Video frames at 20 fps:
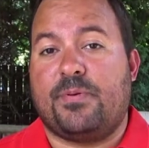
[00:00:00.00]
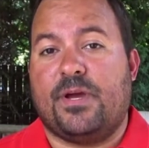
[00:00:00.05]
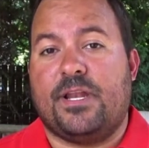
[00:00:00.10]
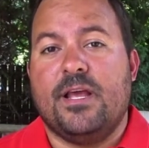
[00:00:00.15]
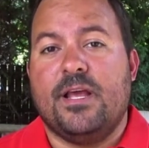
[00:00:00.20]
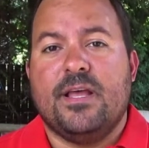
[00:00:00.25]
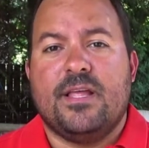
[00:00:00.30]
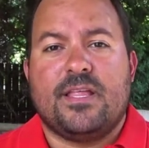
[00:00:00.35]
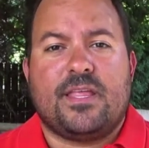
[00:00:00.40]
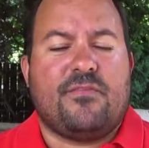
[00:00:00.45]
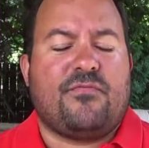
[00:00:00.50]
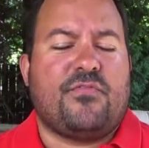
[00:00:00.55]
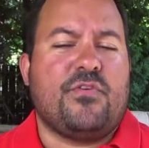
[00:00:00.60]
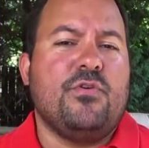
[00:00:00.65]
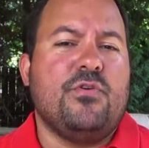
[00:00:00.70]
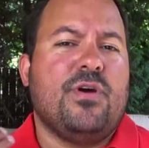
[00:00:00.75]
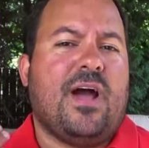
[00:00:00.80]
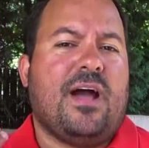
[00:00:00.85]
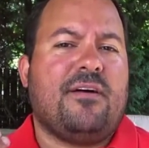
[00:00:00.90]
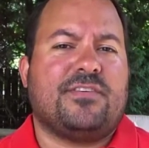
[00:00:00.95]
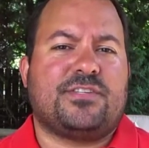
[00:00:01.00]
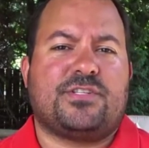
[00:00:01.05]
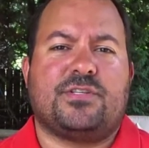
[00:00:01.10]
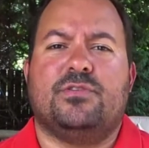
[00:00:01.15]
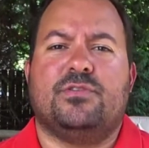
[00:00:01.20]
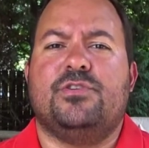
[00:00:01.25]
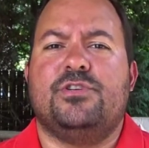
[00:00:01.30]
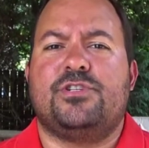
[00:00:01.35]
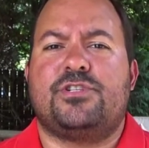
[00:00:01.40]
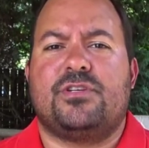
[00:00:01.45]
But if you have a
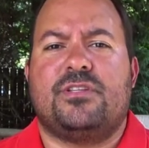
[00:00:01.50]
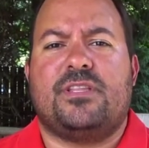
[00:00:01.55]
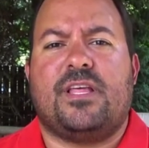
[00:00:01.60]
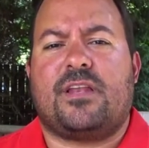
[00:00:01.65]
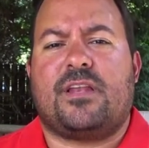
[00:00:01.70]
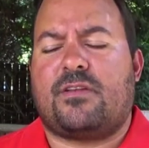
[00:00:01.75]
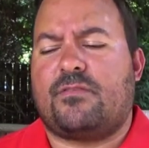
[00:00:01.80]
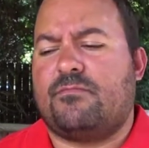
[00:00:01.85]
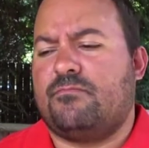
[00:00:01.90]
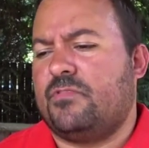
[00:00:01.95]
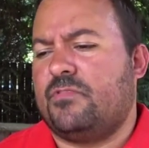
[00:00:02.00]
solution that